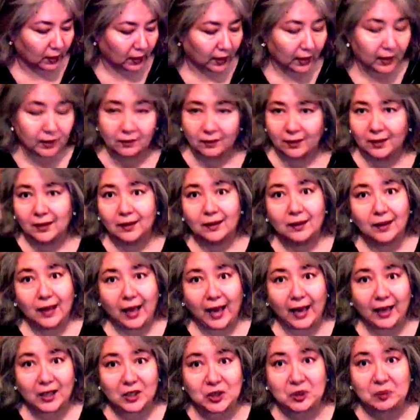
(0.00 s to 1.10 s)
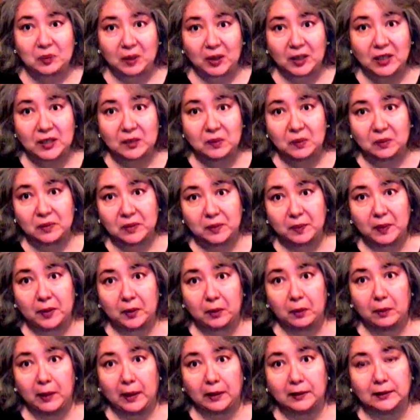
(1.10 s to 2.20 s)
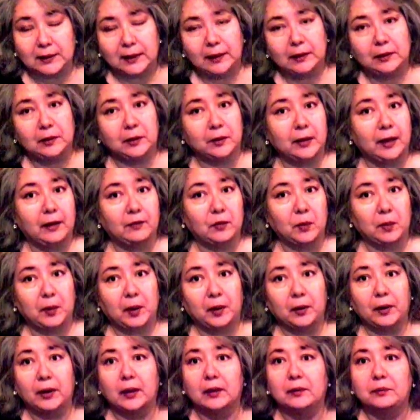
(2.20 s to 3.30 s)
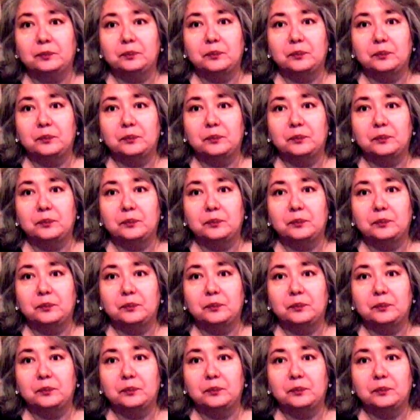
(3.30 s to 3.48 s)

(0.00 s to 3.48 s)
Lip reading: And actually, my husband was better about saying, you're going to have your period.